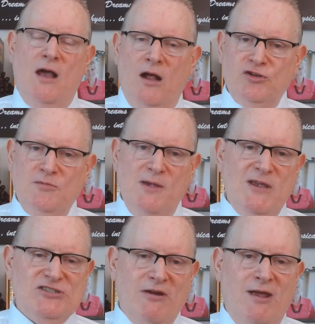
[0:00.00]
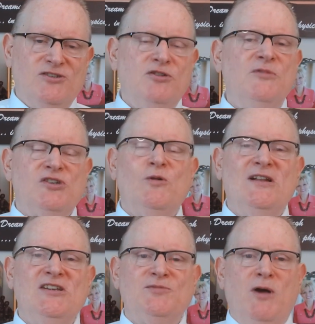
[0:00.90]
I'll do my best to answer them as
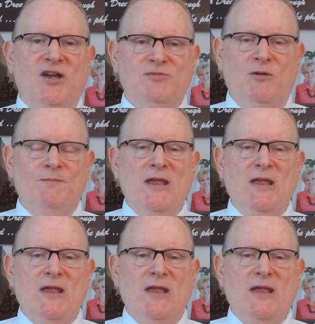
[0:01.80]
quickly as possible.